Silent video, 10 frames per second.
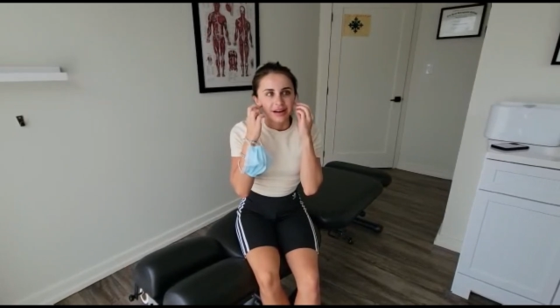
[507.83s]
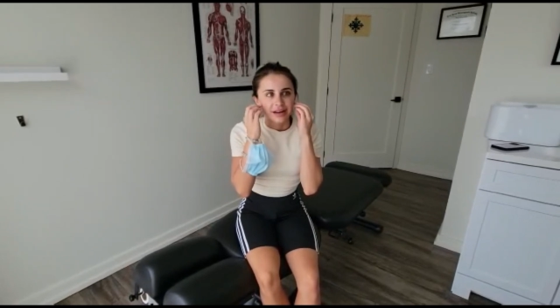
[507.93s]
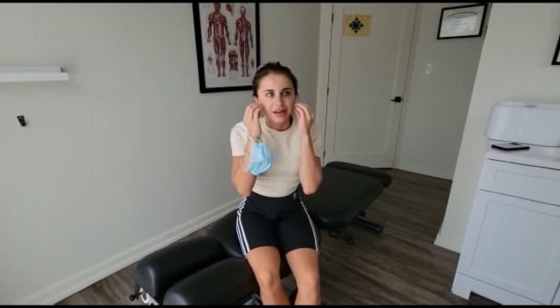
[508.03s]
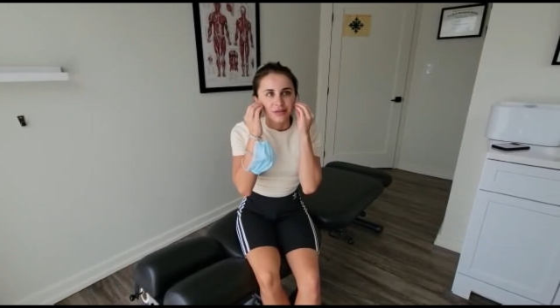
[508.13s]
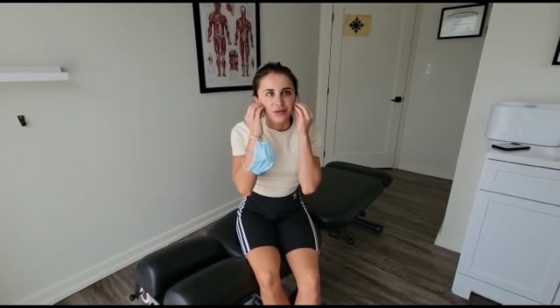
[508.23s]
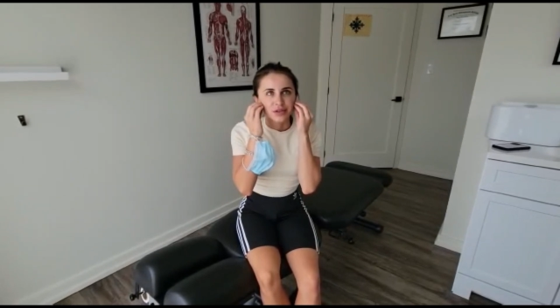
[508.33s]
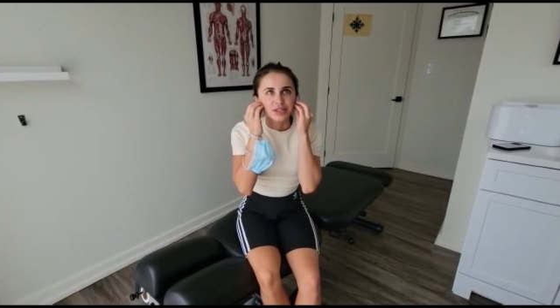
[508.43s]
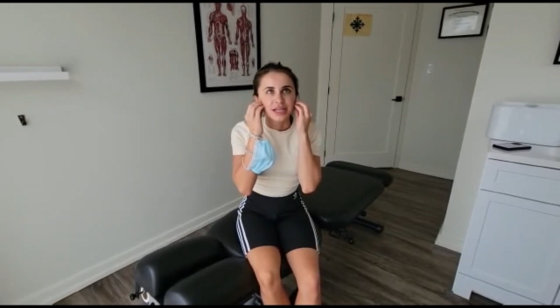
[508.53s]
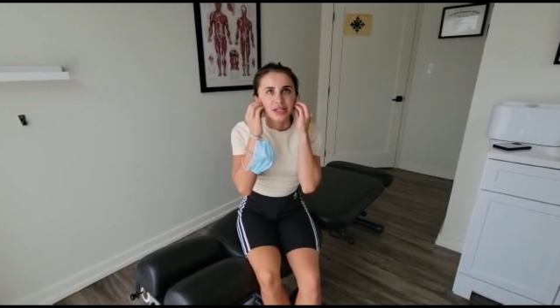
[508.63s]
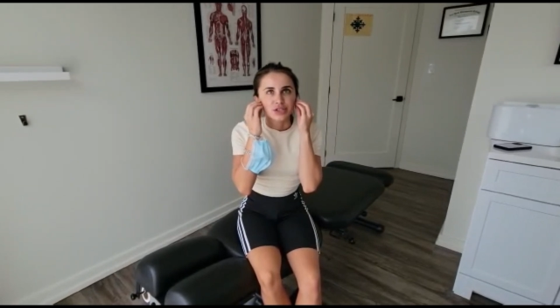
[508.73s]
It feels
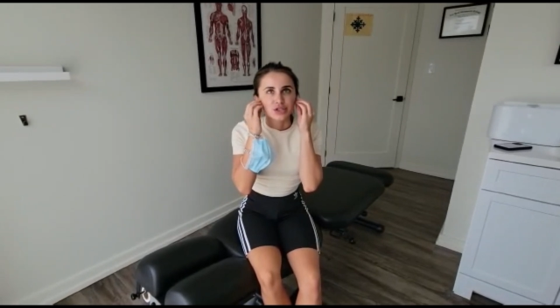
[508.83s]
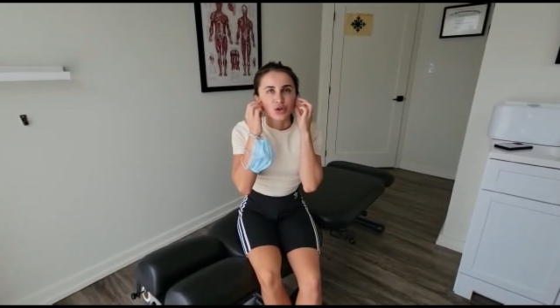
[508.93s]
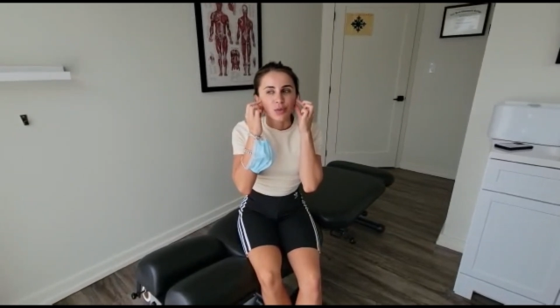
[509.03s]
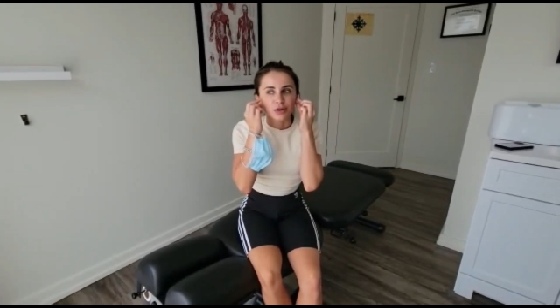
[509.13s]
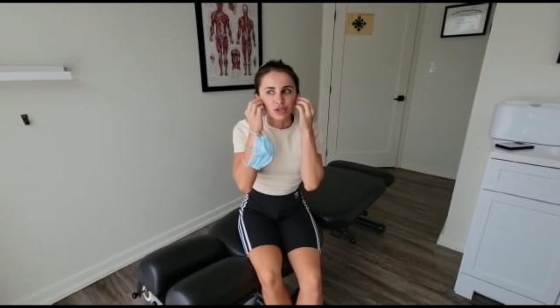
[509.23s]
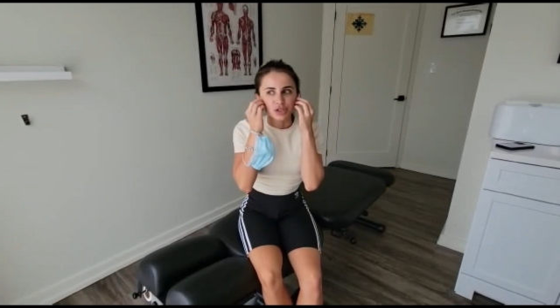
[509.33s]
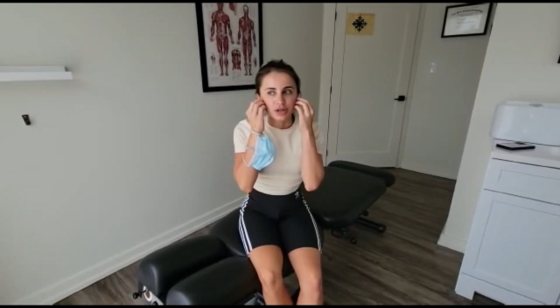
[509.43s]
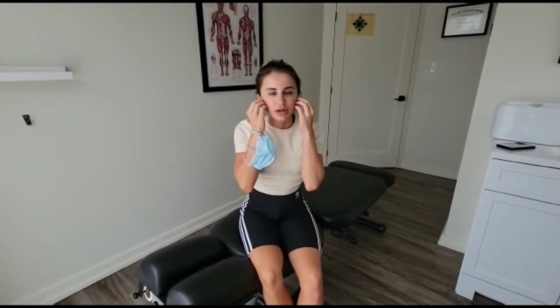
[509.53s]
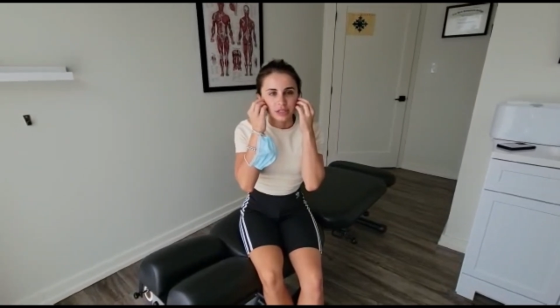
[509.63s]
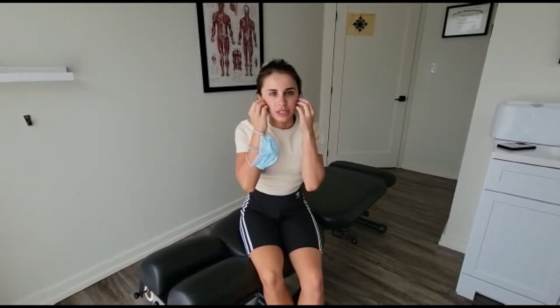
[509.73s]
like it's so much
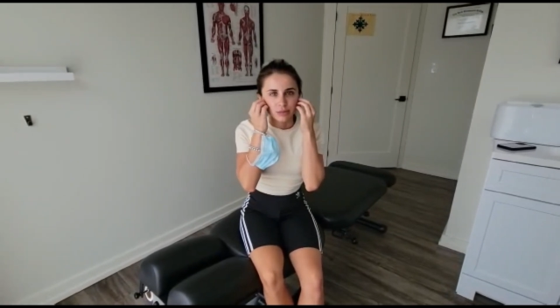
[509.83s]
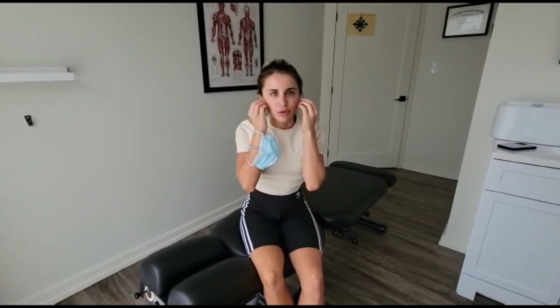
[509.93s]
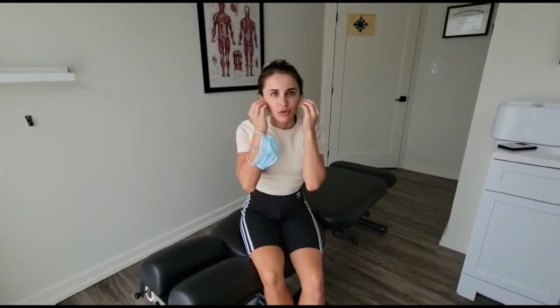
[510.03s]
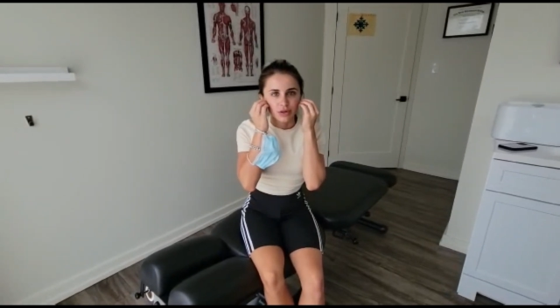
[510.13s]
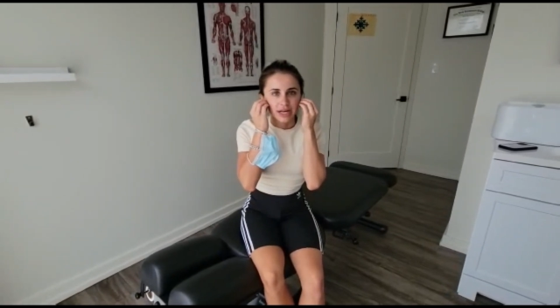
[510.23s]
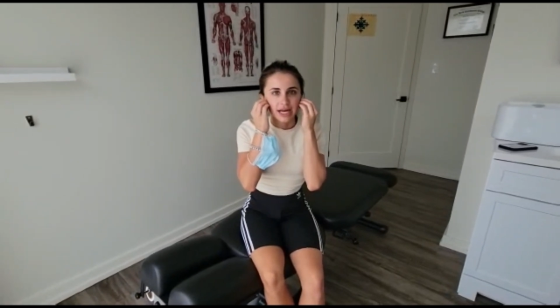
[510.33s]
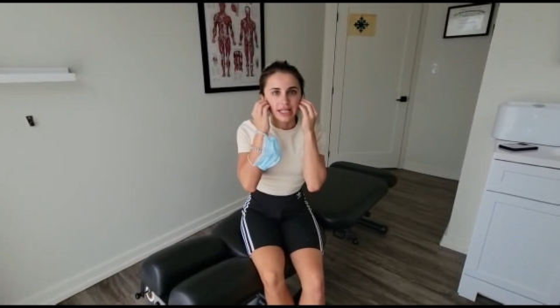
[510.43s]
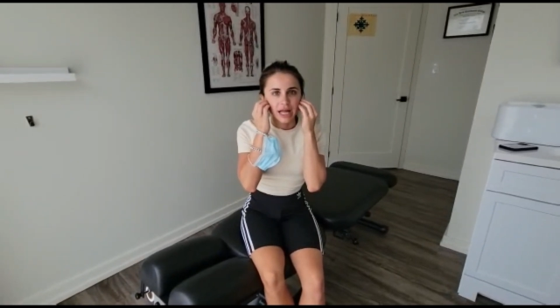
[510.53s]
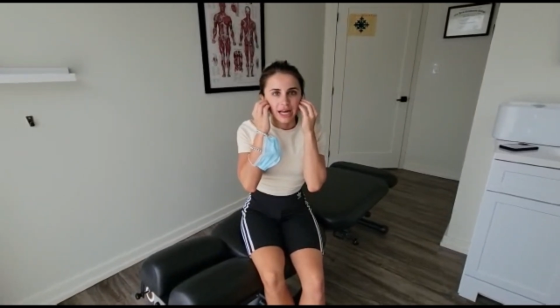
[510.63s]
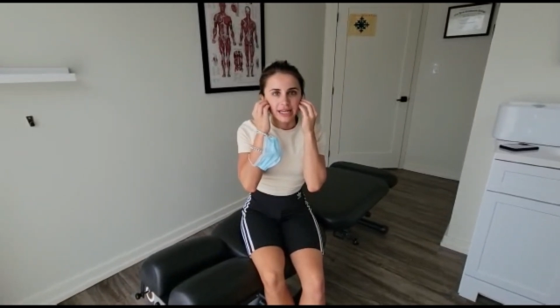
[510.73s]
smoother, like a
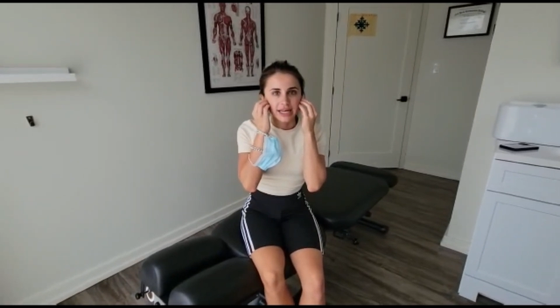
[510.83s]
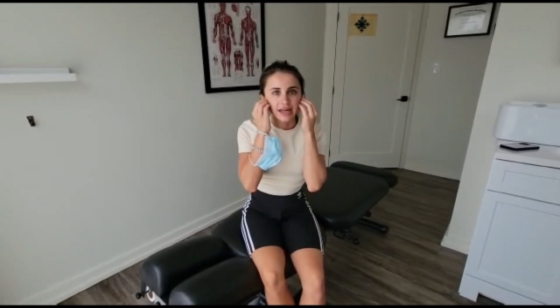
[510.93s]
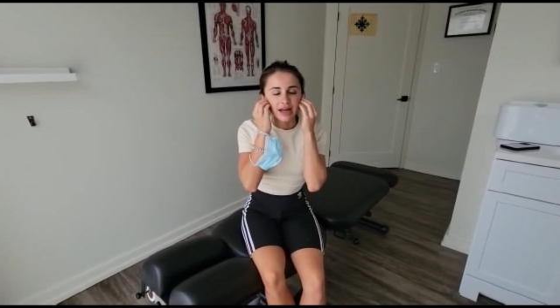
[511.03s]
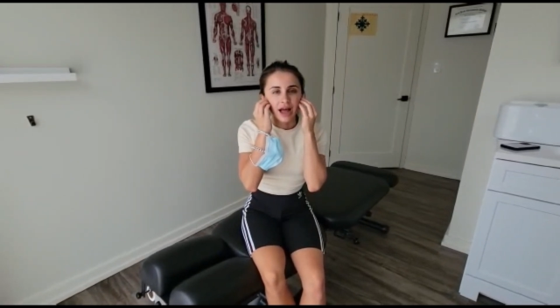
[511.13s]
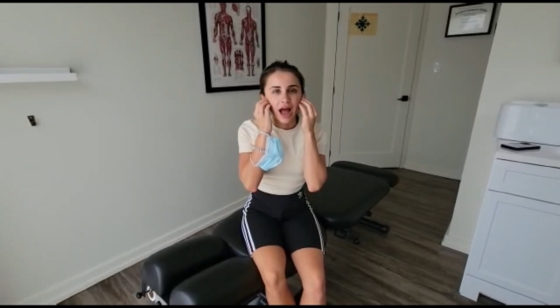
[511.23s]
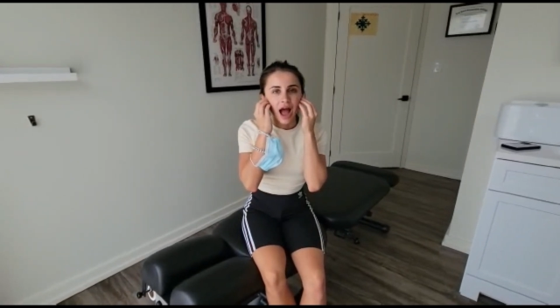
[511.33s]
gliding.